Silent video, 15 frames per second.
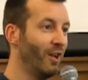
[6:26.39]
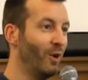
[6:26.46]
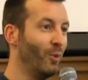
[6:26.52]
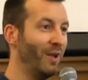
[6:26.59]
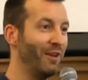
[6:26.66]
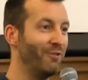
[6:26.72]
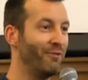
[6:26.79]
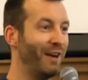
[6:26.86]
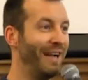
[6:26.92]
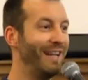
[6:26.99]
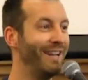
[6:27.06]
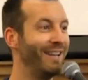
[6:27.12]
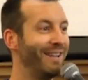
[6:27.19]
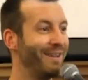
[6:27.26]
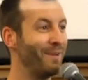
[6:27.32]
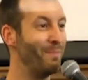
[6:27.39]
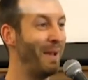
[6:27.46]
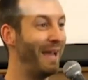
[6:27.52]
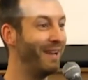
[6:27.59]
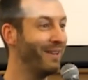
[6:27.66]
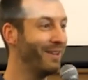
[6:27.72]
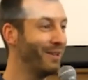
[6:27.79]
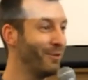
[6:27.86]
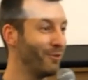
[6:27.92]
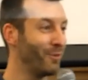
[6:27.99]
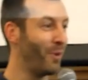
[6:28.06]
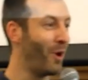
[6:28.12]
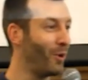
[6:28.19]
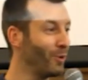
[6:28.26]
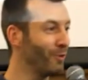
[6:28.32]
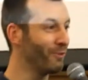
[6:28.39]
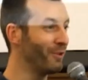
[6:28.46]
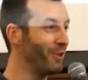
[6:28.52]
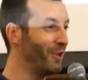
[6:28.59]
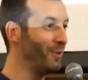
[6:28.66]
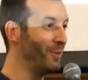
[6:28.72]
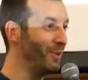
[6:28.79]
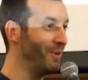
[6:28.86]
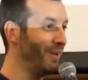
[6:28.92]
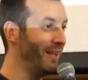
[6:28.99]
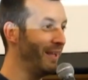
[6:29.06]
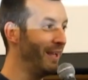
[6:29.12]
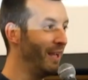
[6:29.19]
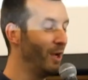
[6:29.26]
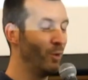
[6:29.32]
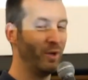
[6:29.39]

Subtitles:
We invited men from all over the community.